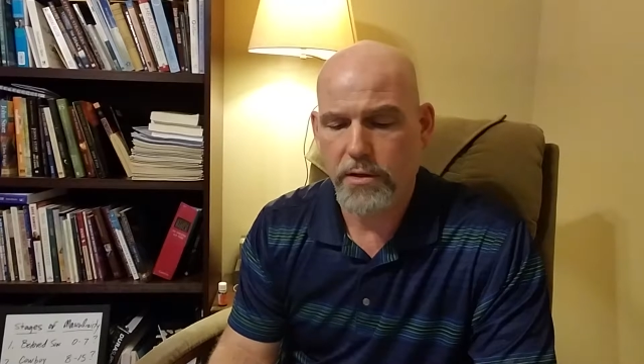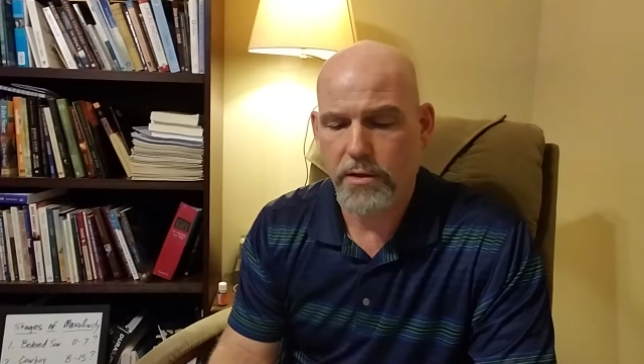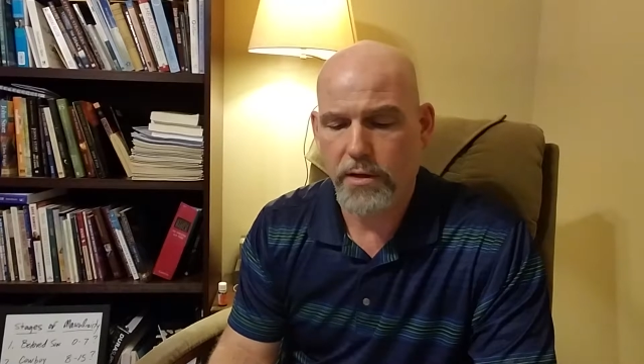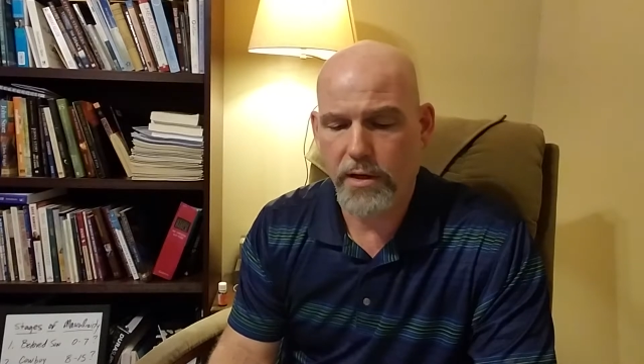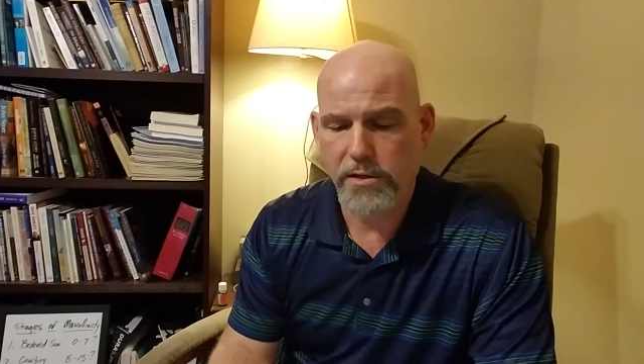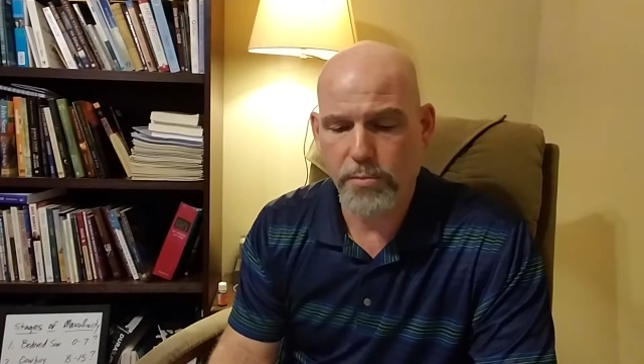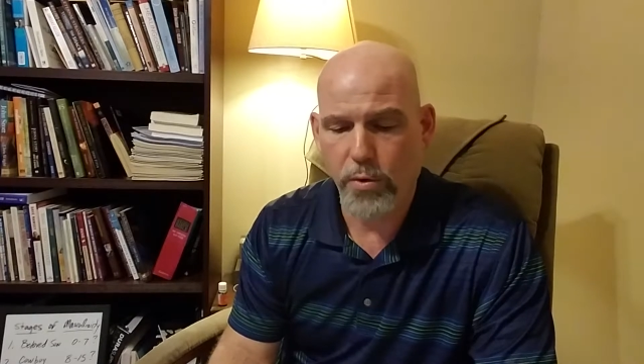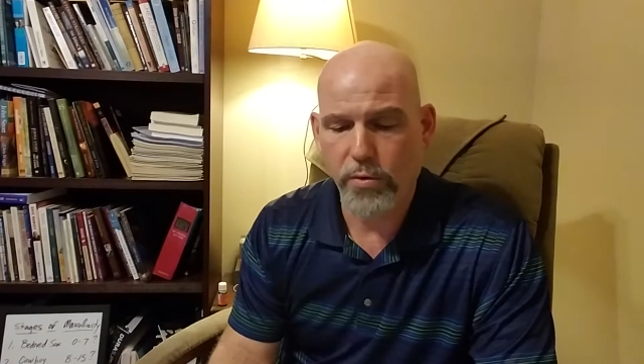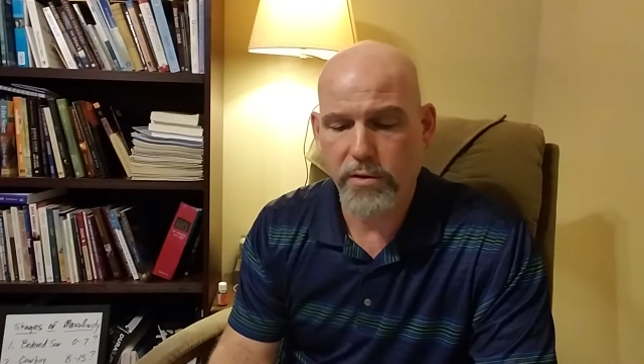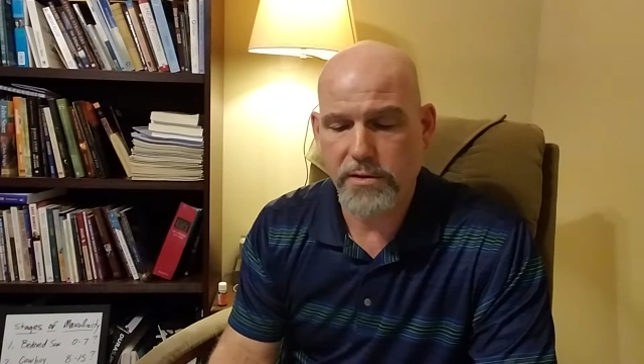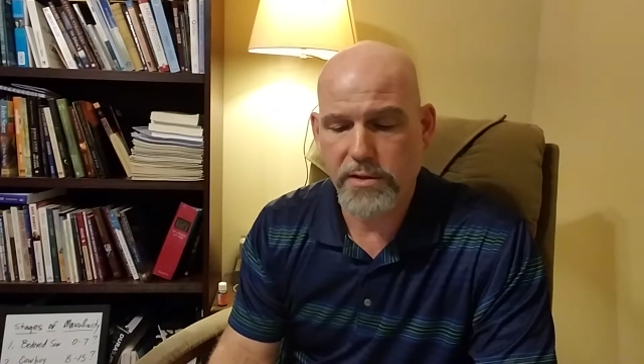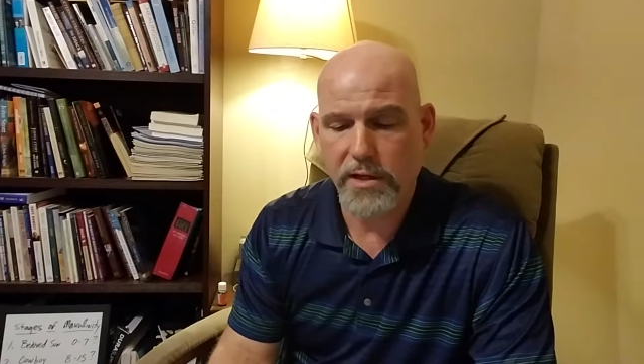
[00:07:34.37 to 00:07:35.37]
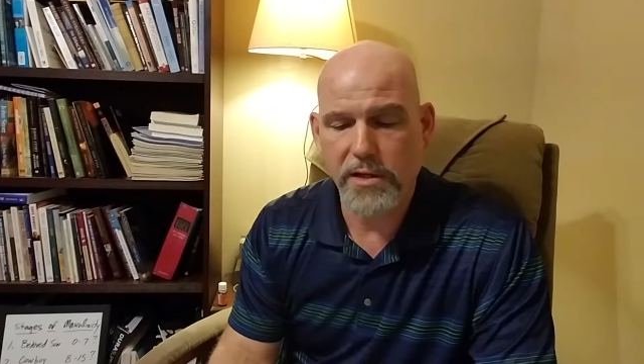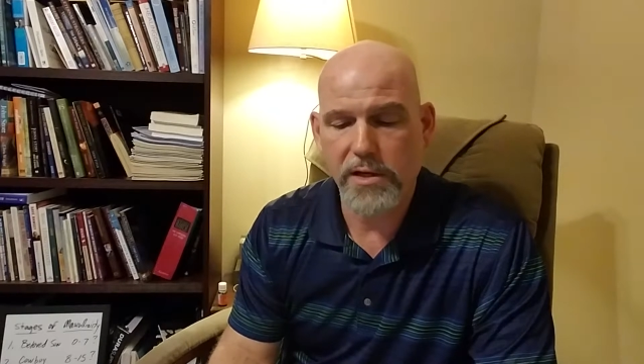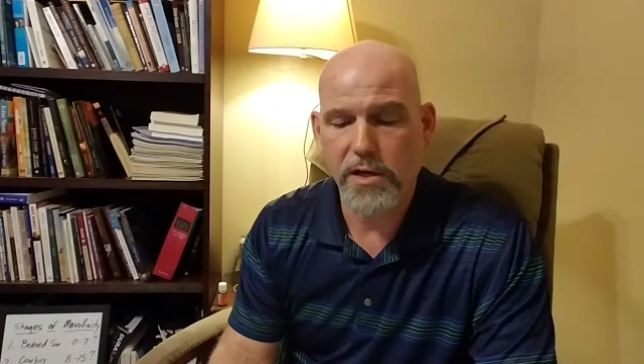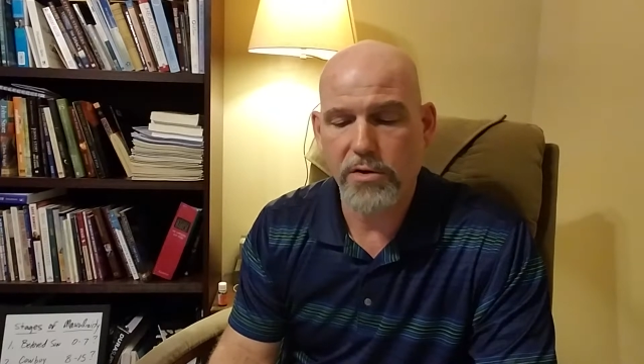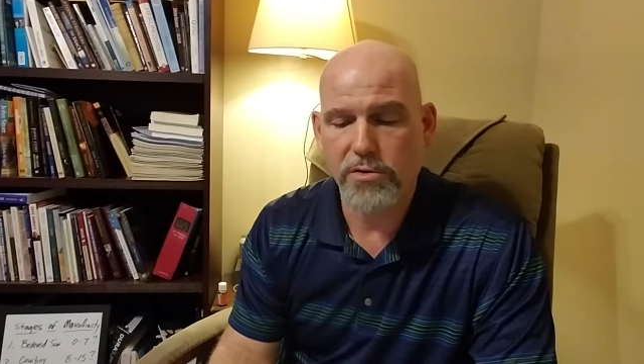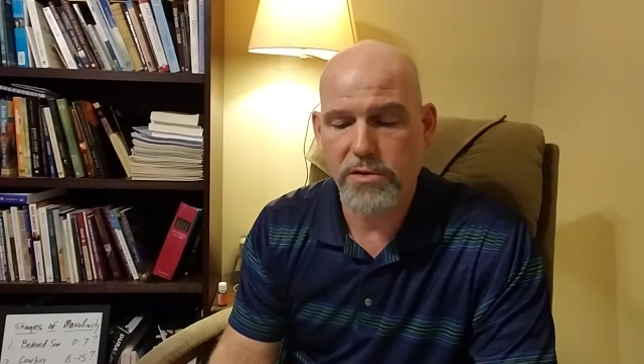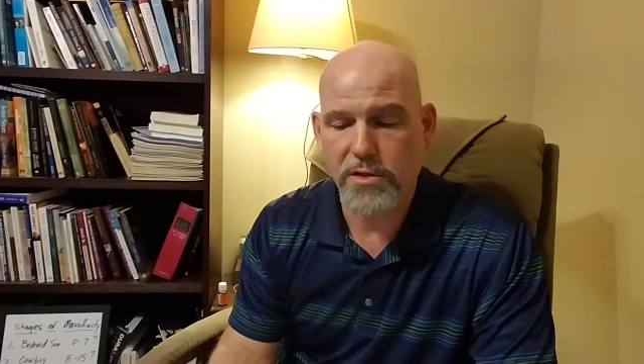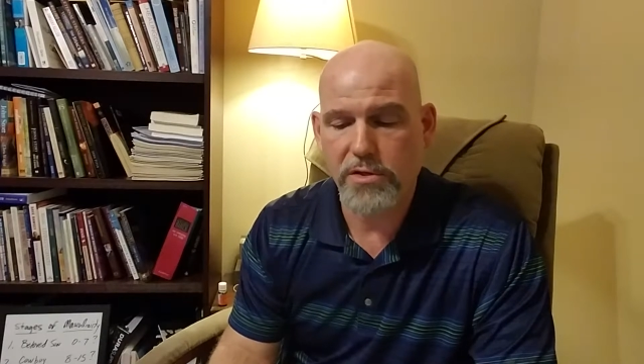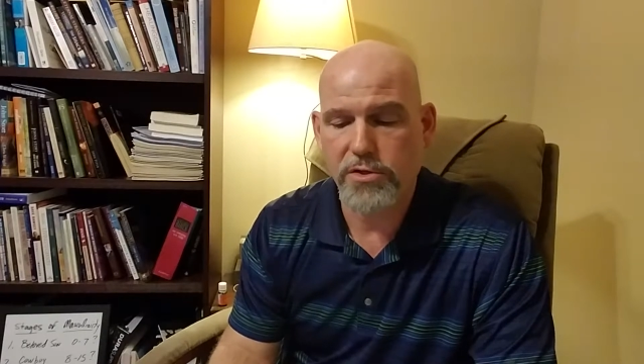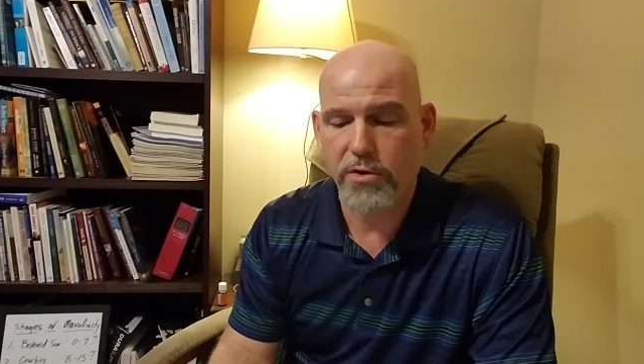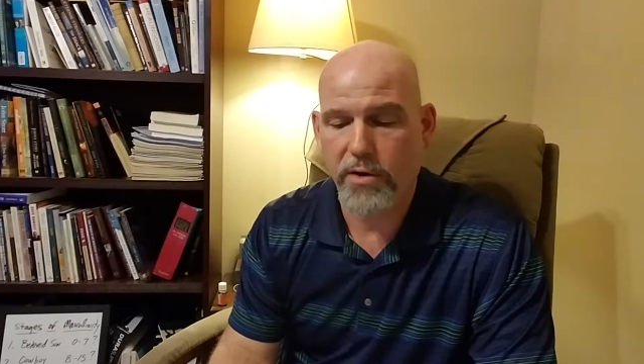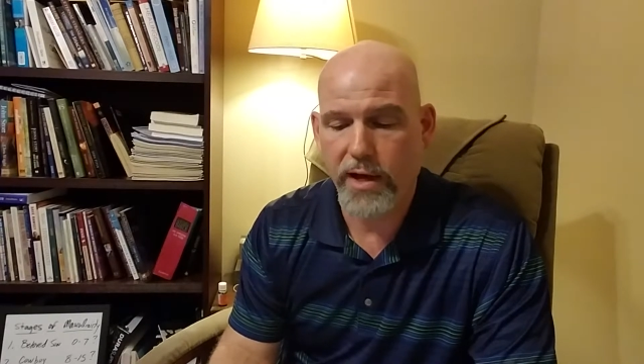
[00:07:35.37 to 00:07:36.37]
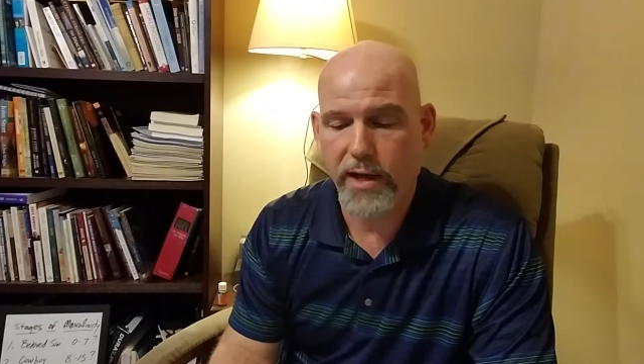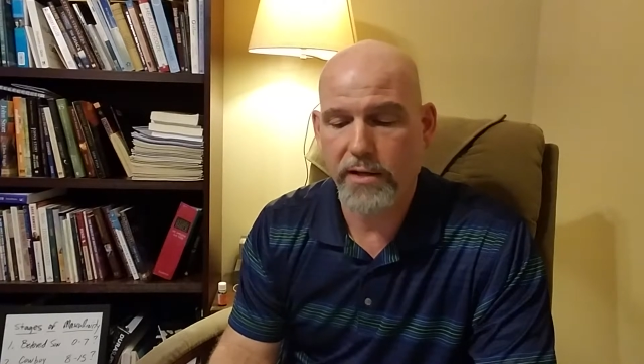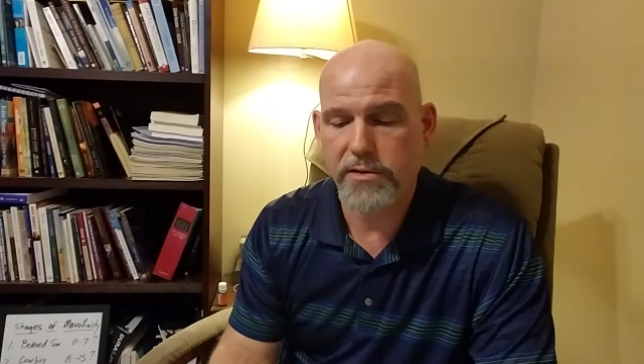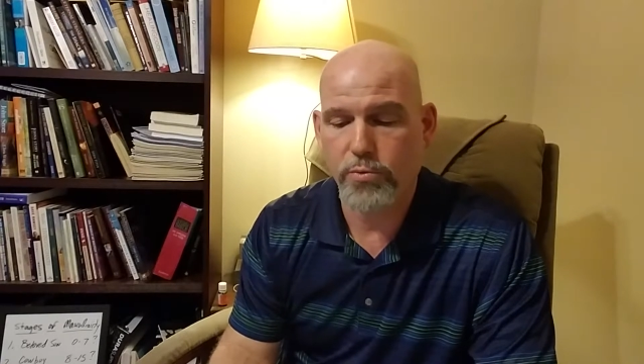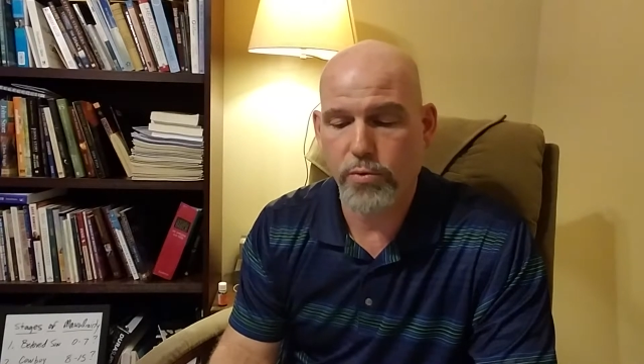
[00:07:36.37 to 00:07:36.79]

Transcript: 'It is more than 10 years since your highness